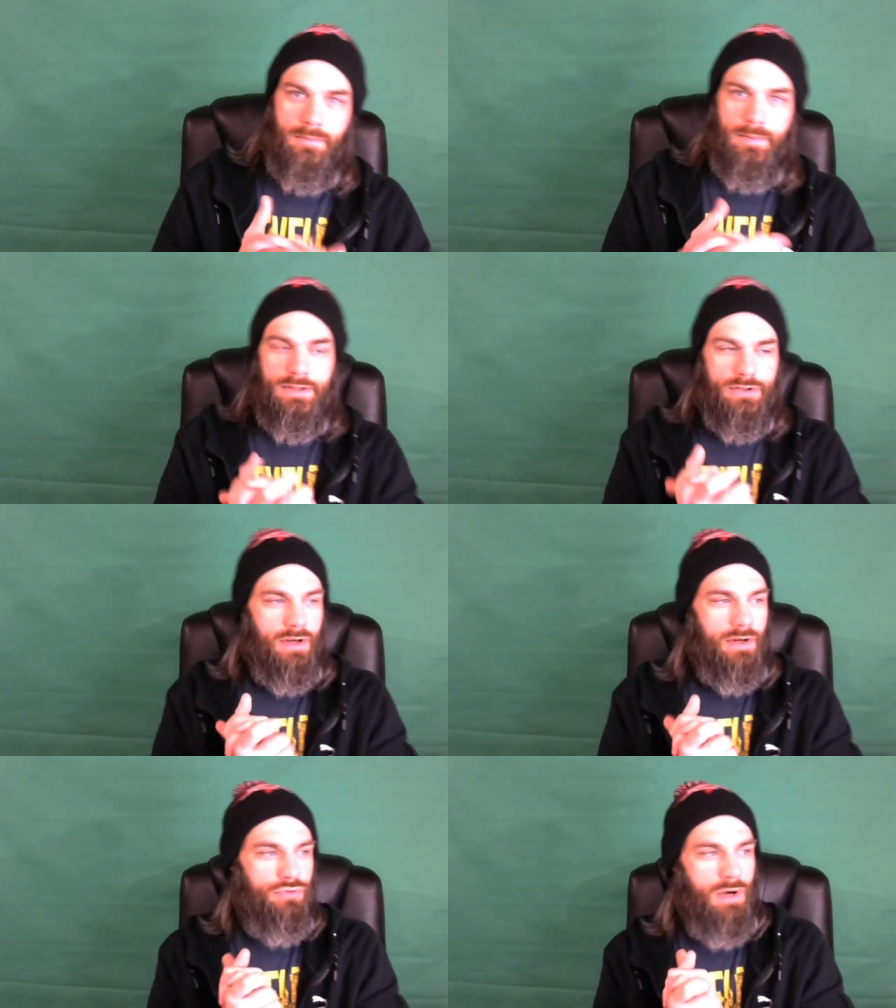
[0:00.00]
be
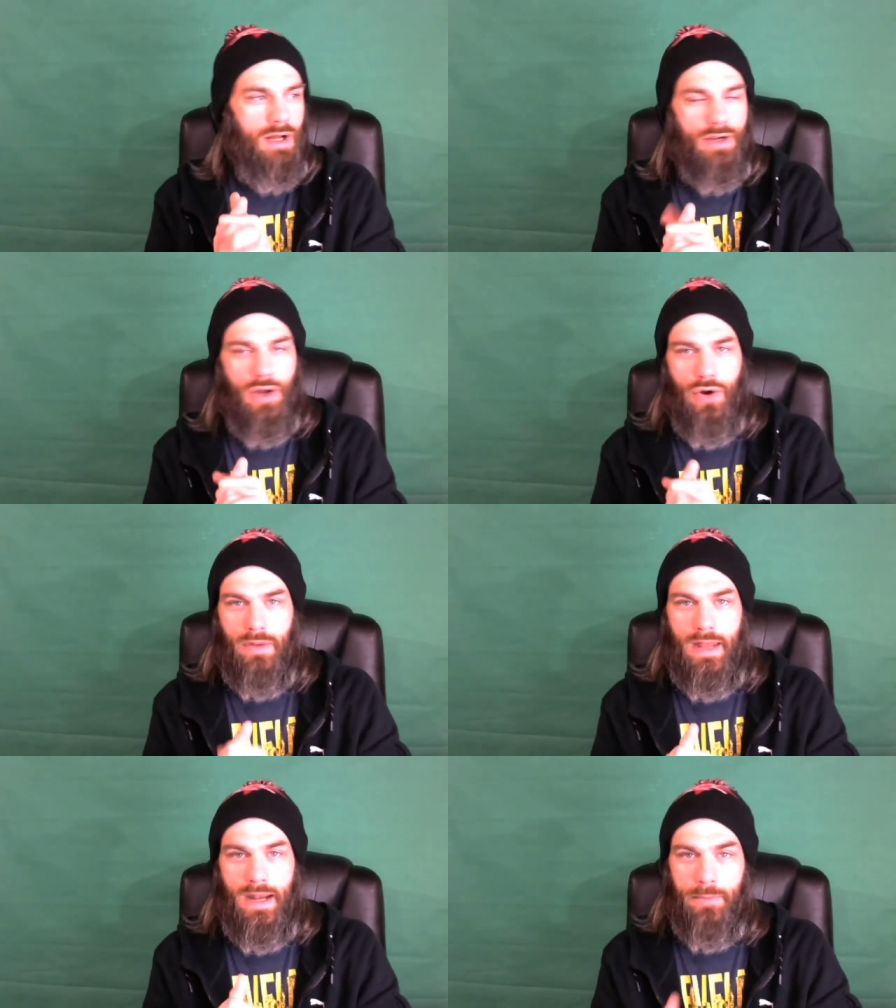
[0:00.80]
sure to uh, know
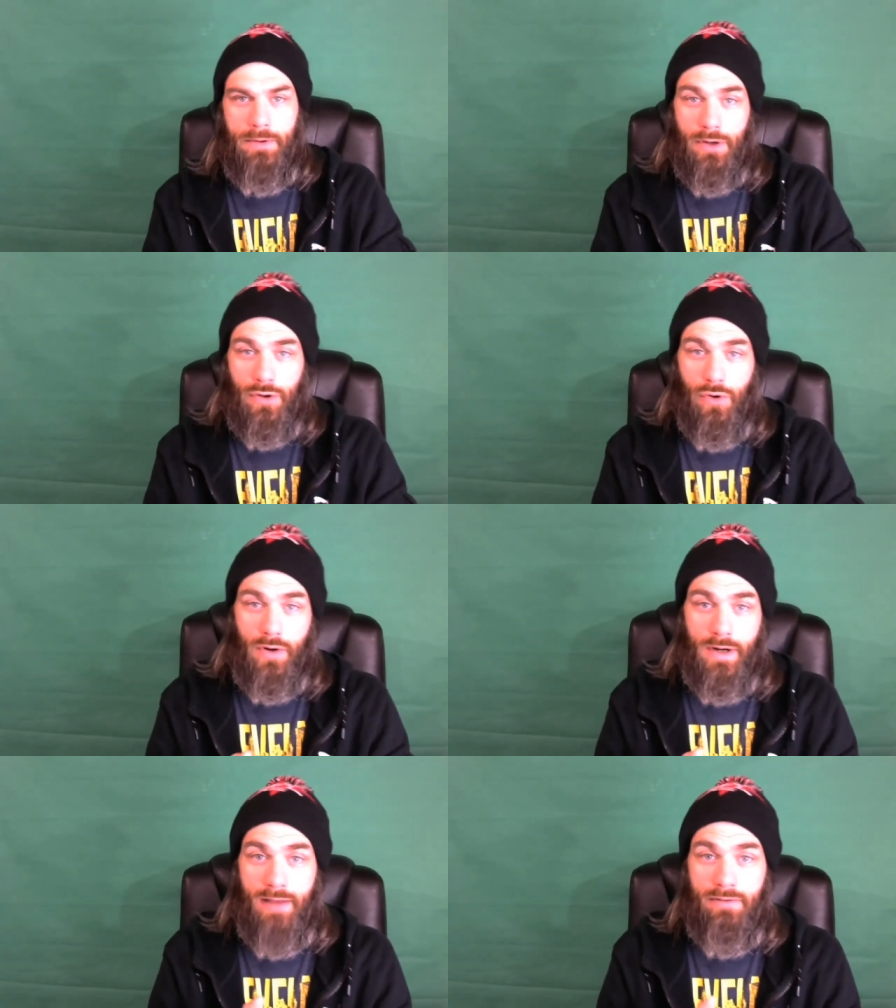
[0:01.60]
that I'll be
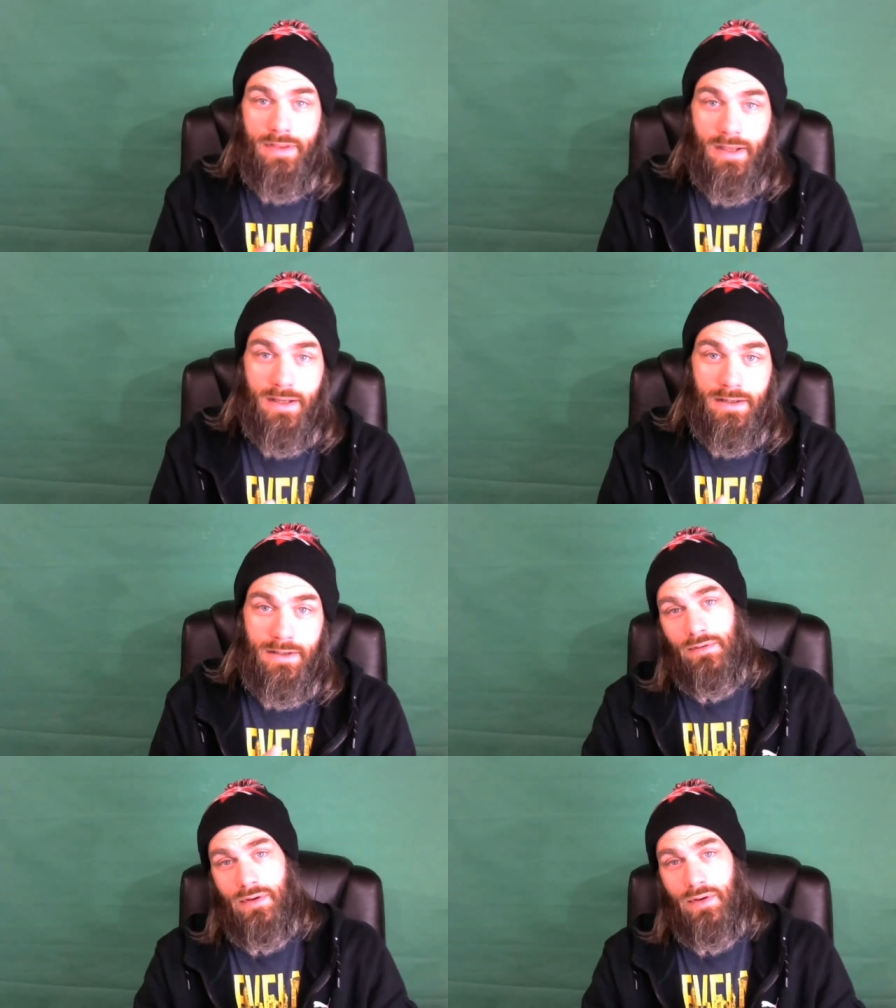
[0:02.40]
recording everything
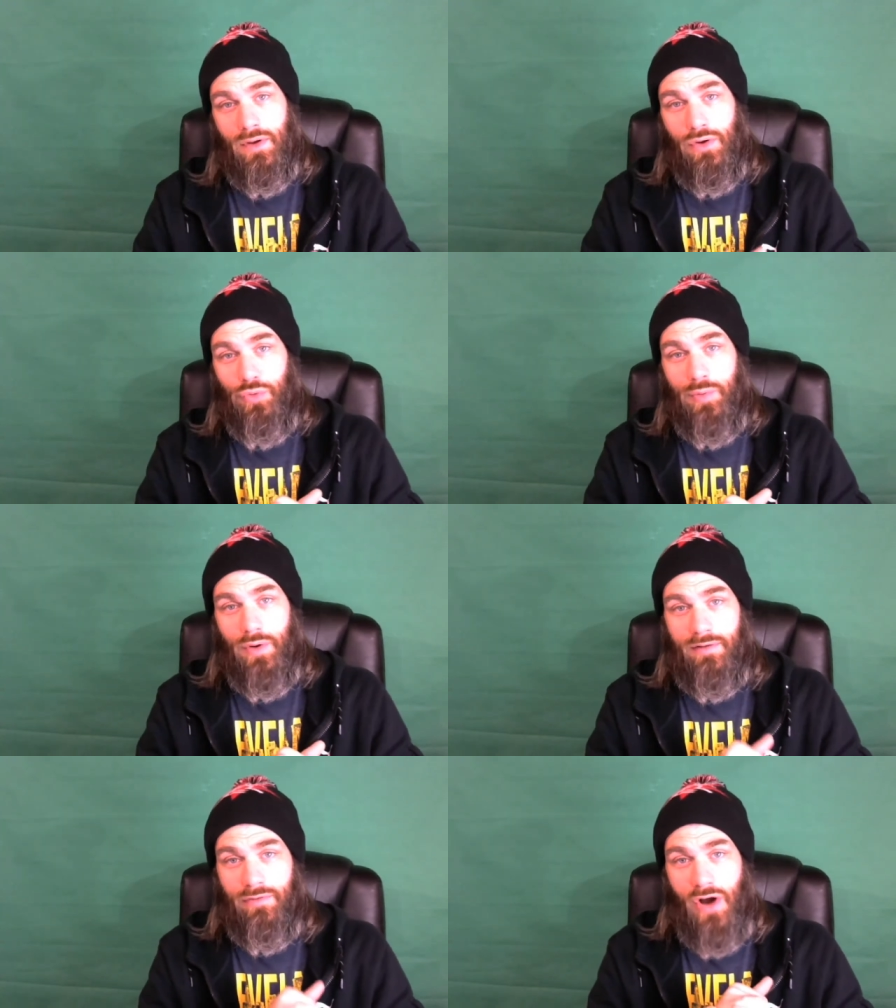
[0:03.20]
in the
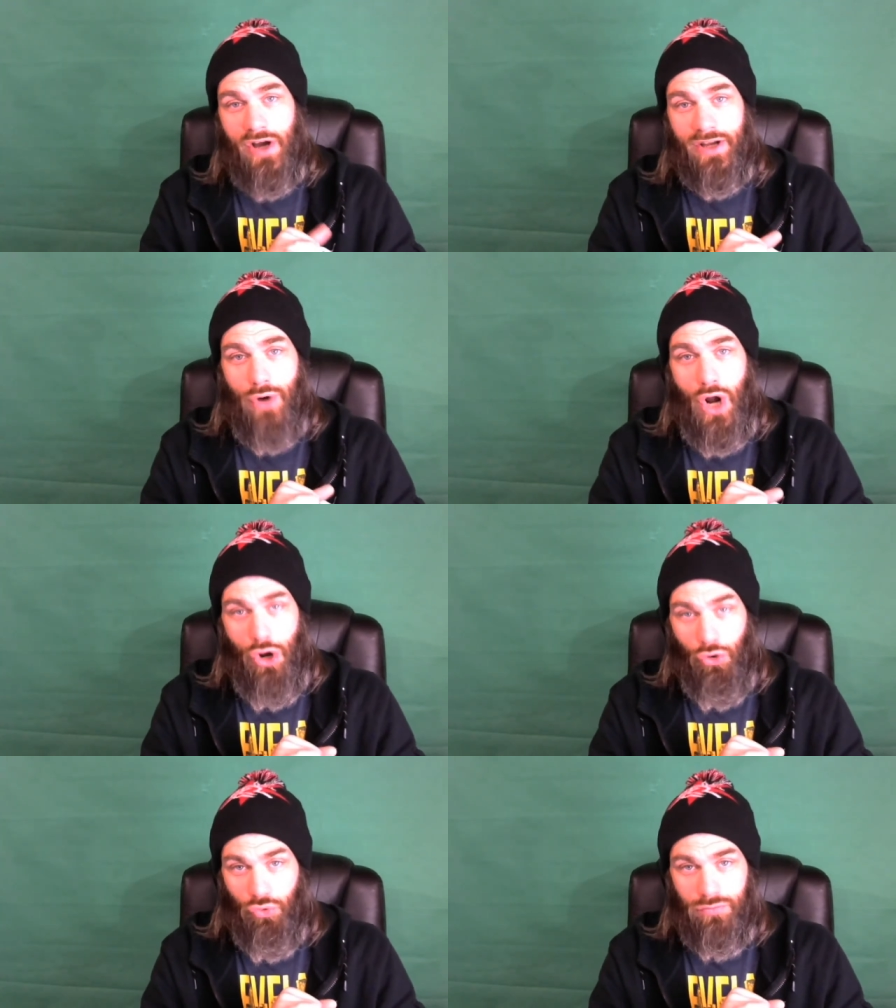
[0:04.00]
Uber of Rugged
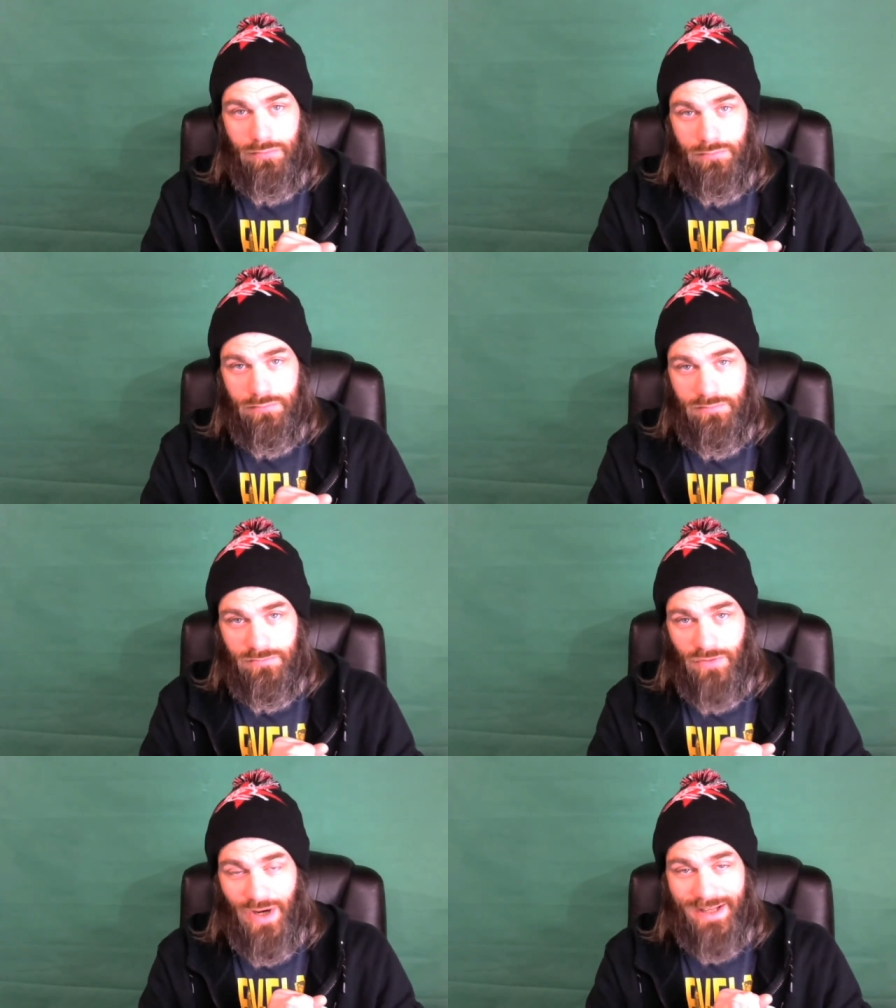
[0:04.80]
Row,
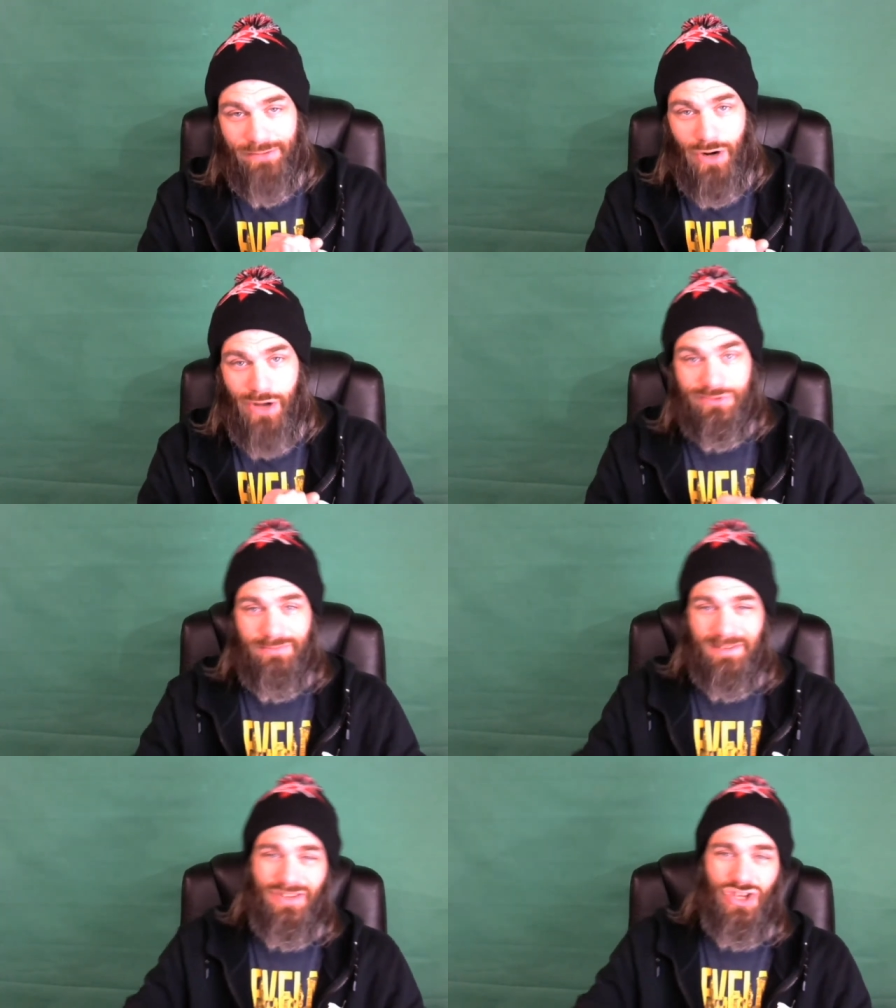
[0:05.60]
Ruggidro's
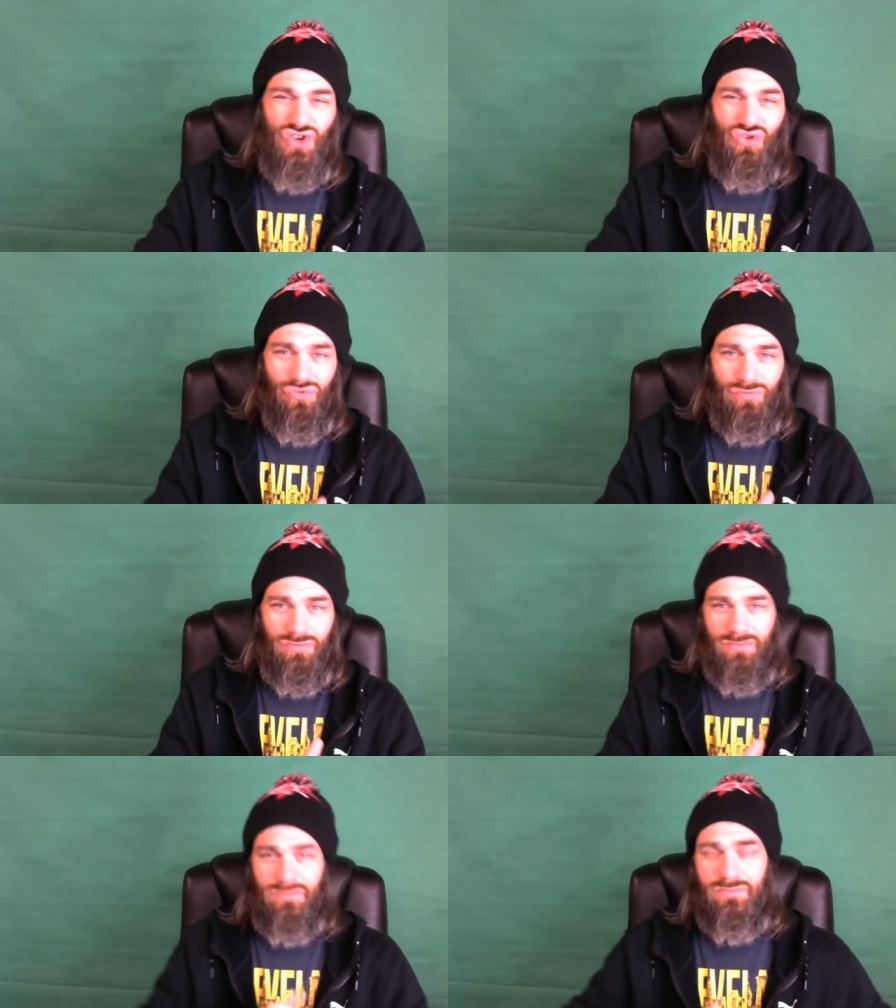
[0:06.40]
review.
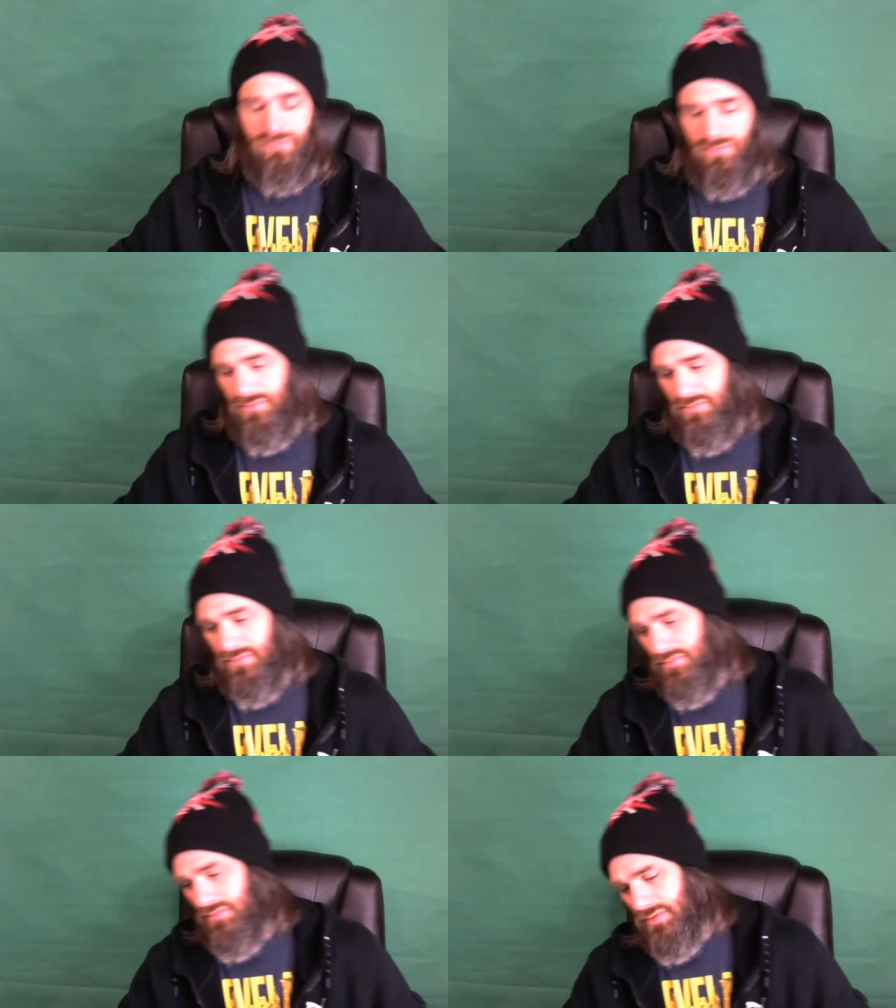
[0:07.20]

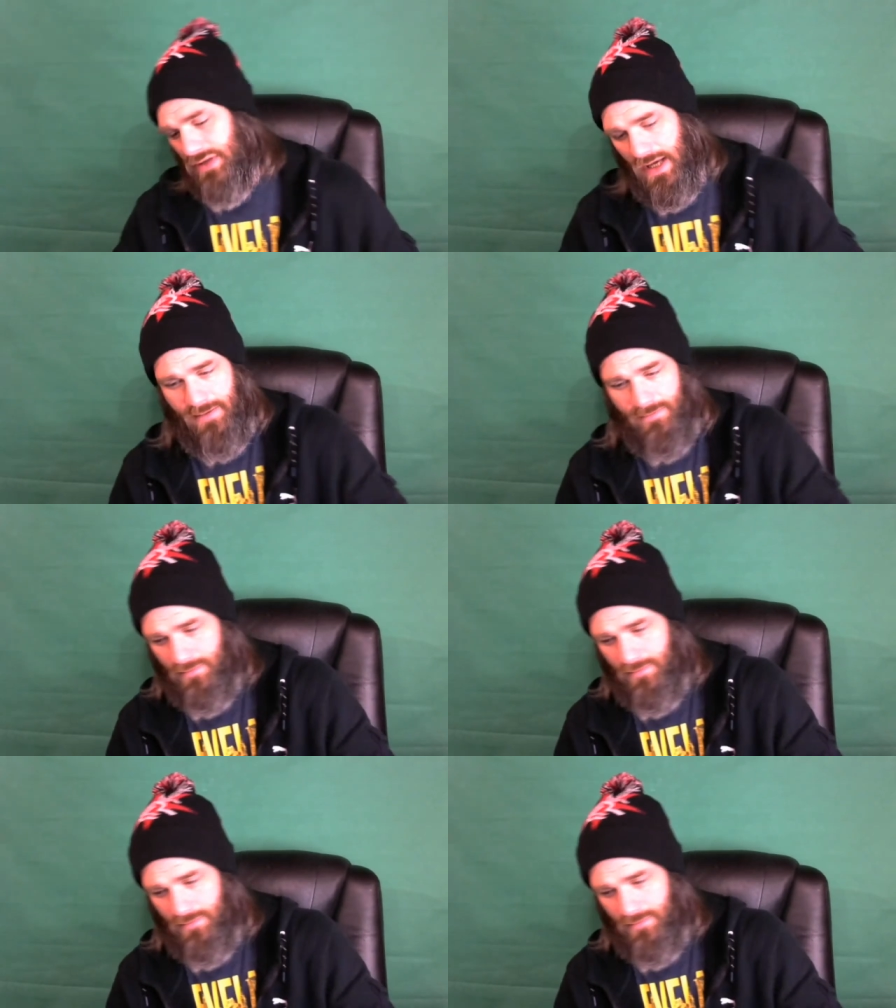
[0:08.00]
Okay?